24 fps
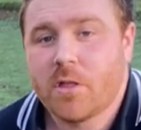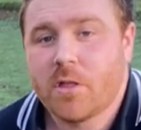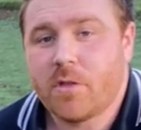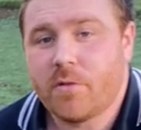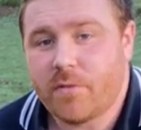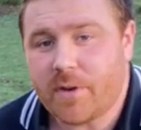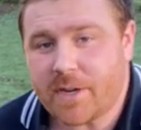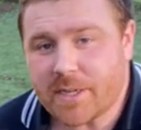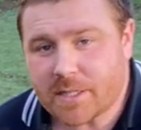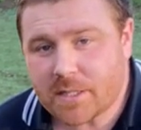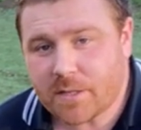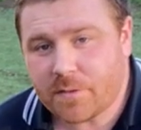
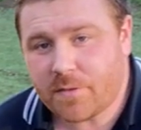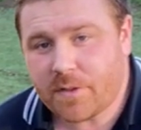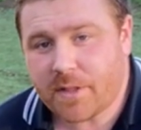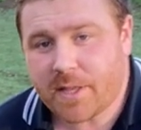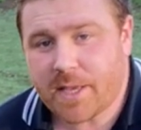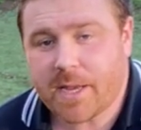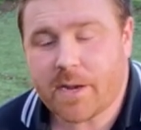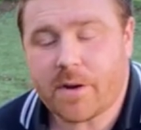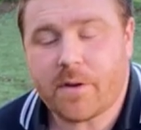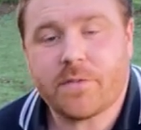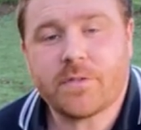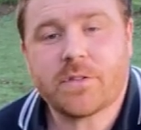The rest of the
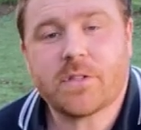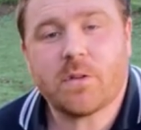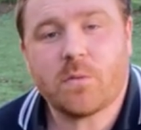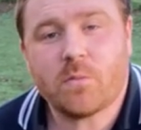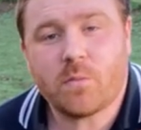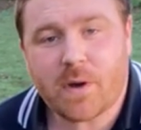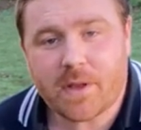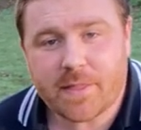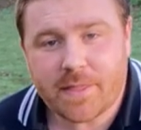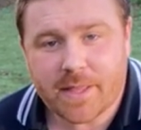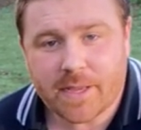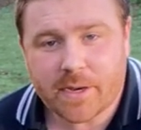year, obviously,
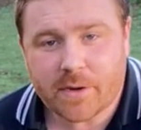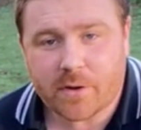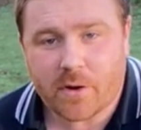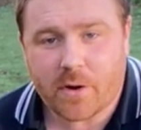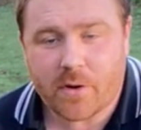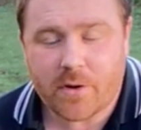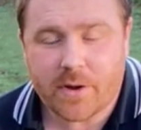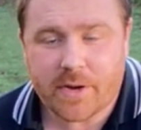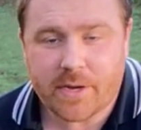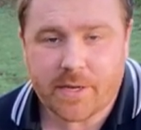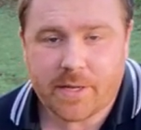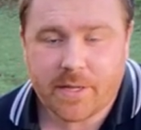when they're
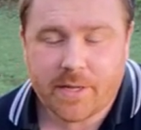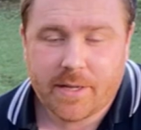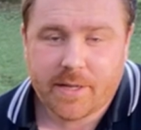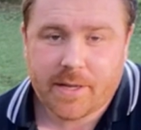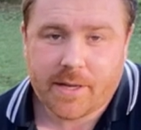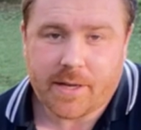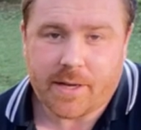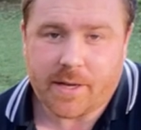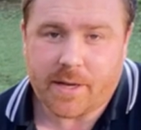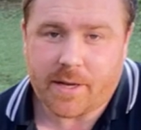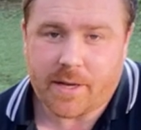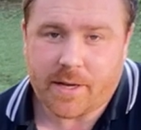growing,
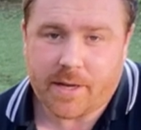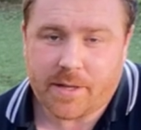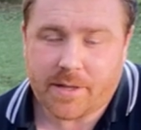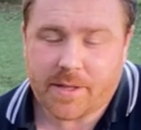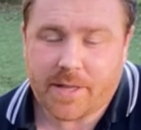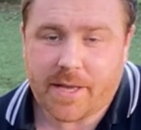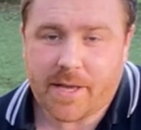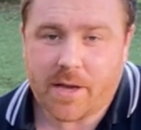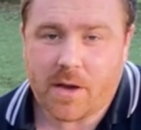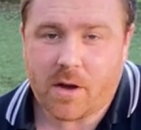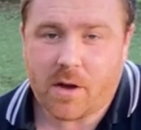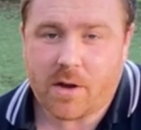uh,
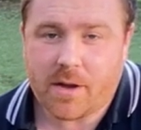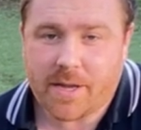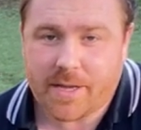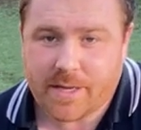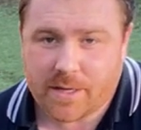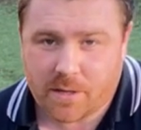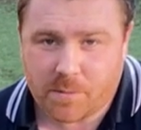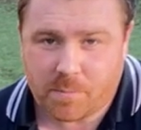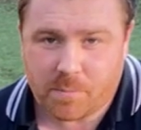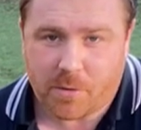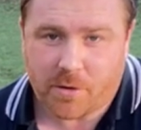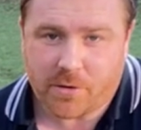they are
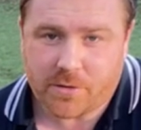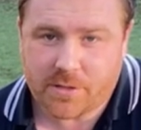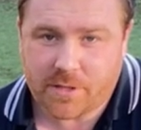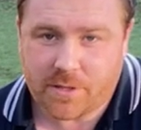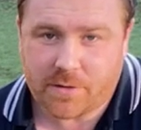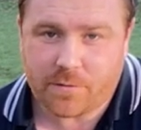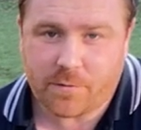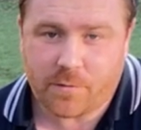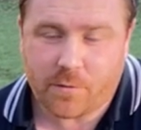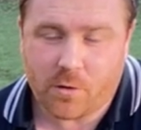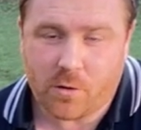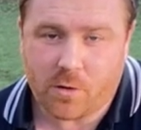in a
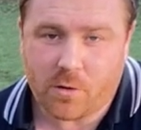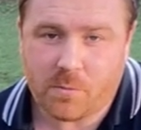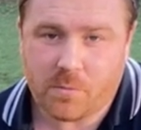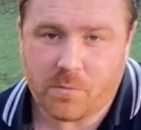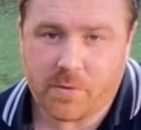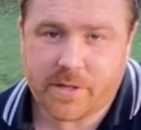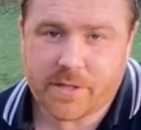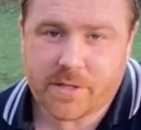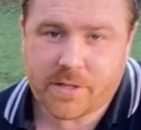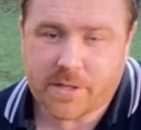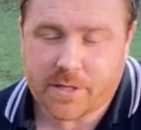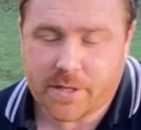potted form,
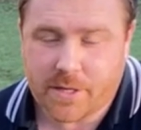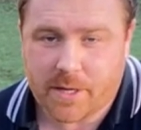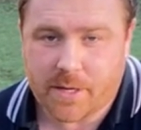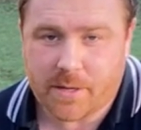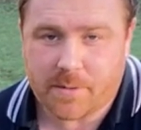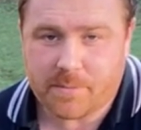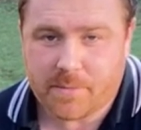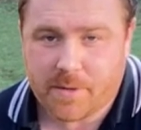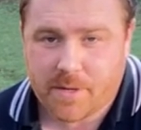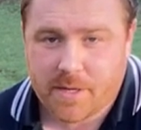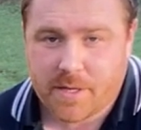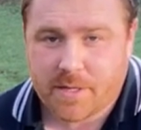which
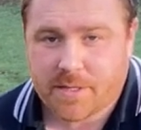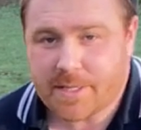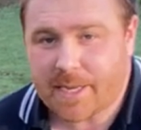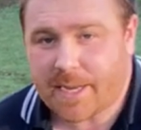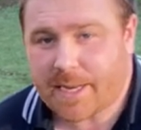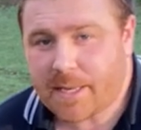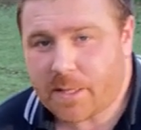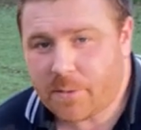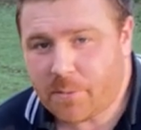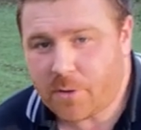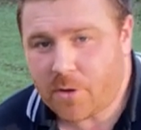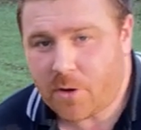um,
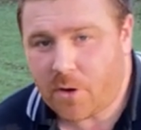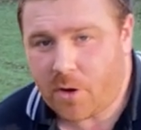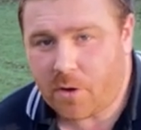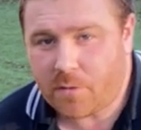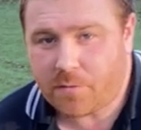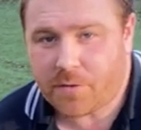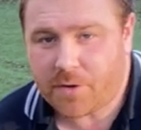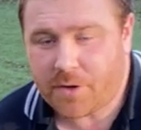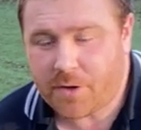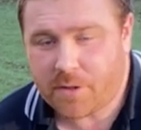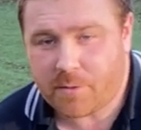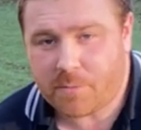sadly we're not
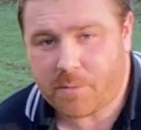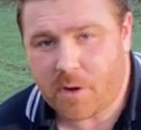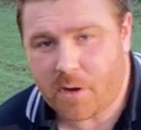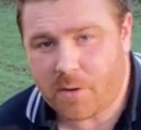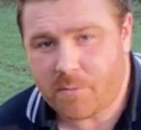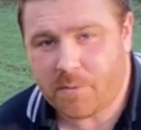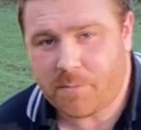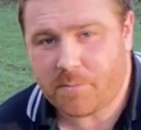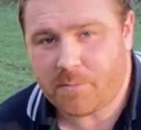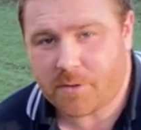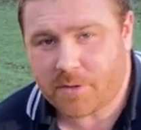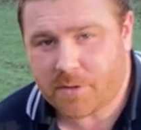offering at the
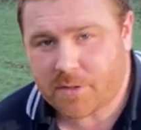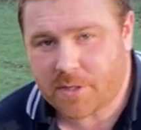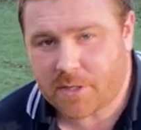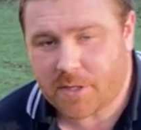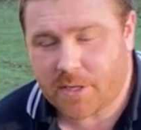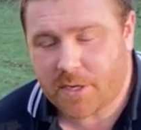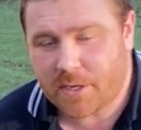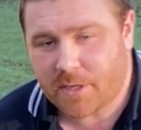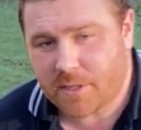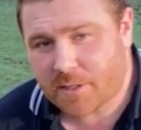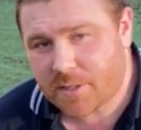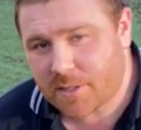moment, but
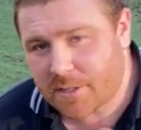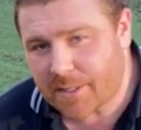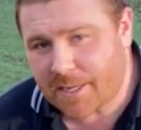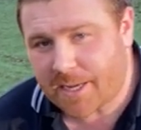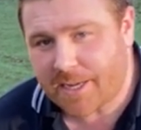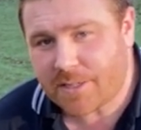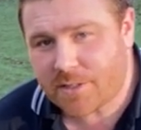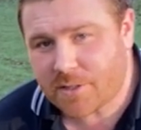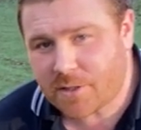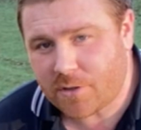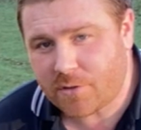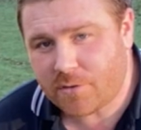uh,
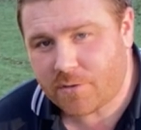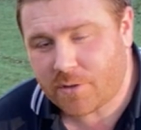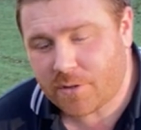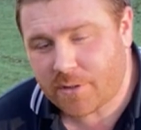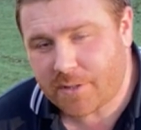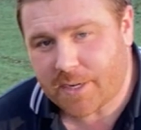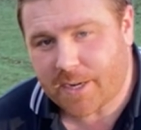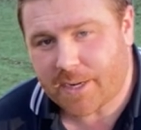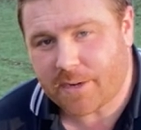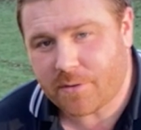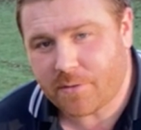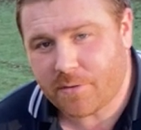stay tuned to the
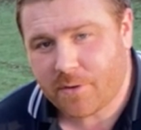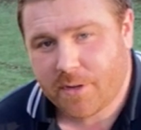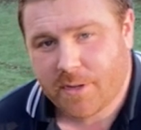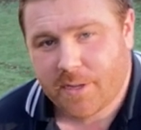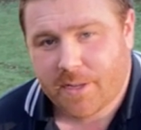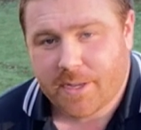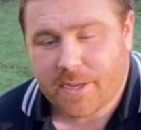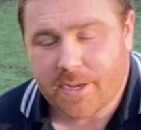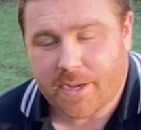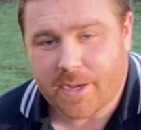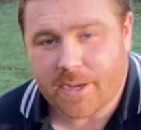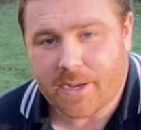channel
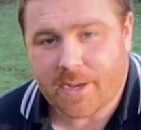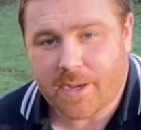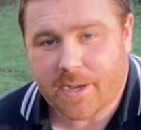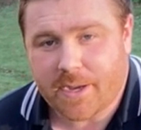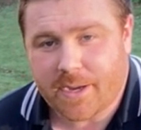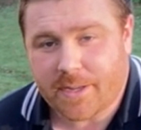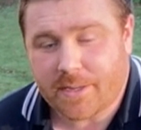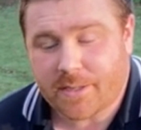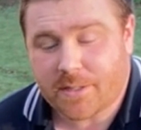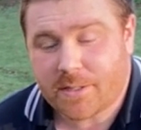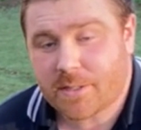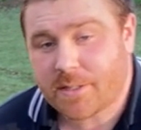uh,
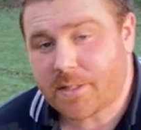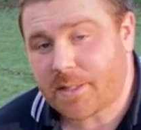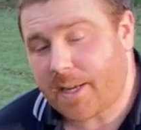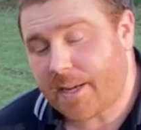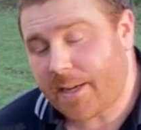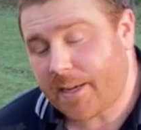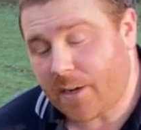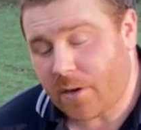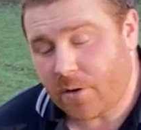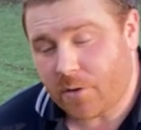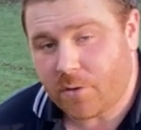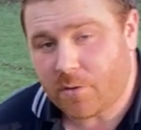and
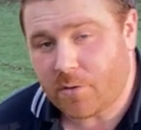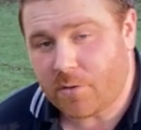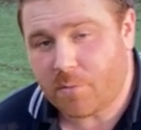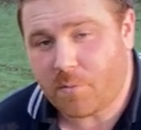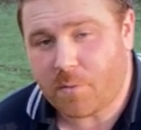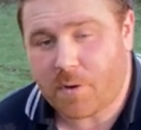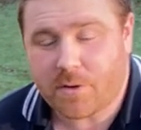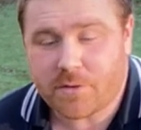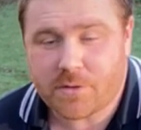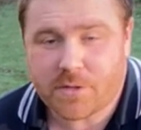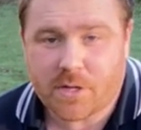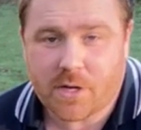stay on the
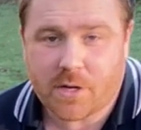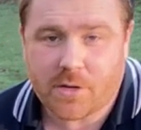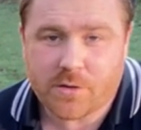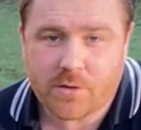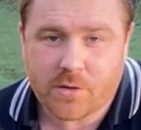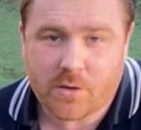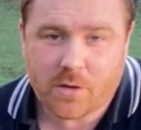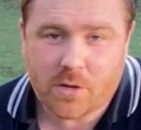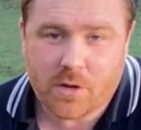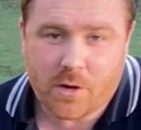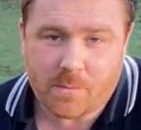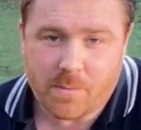
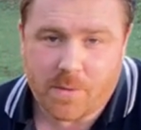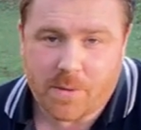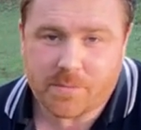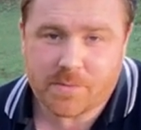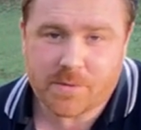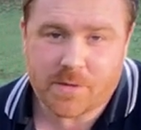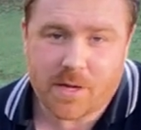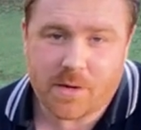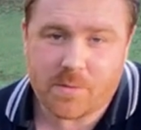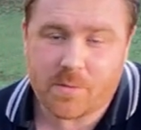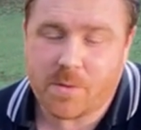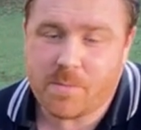wildyourgarden.com
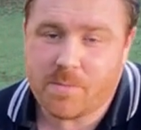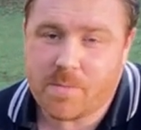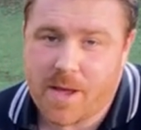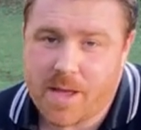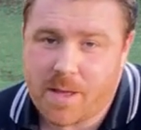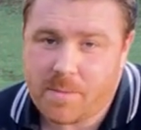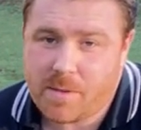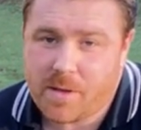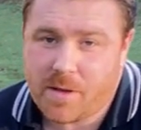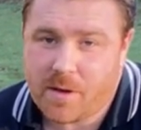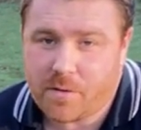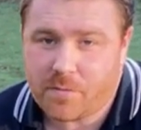website. We
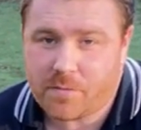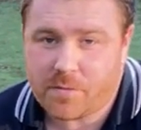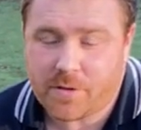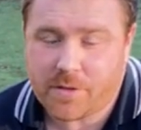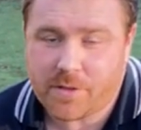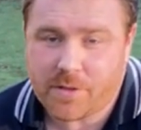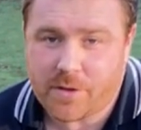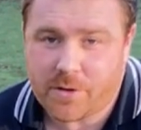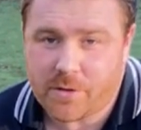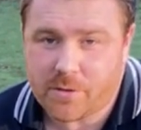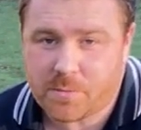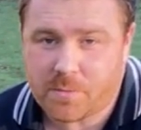may be
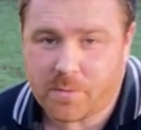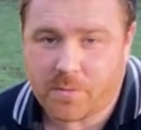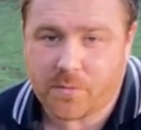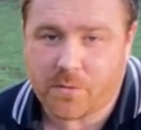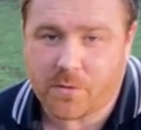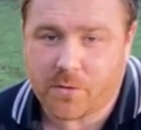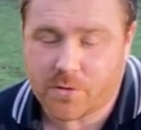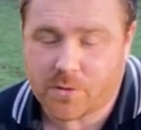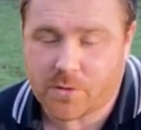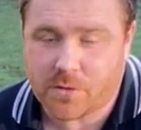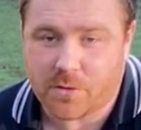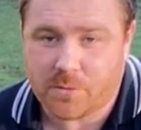offering those
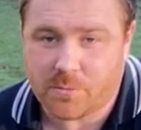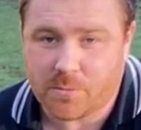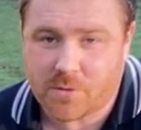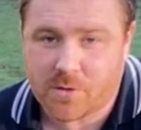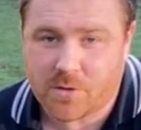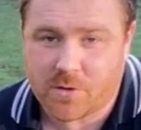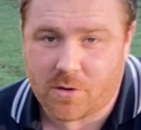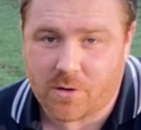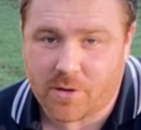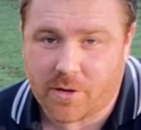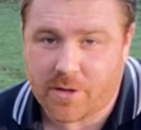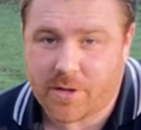before too
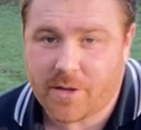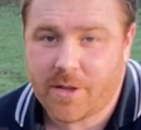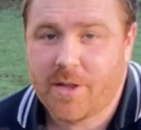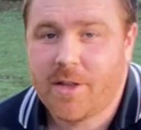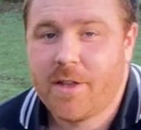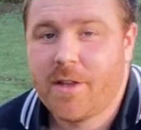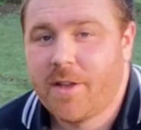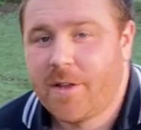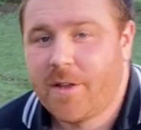much longer.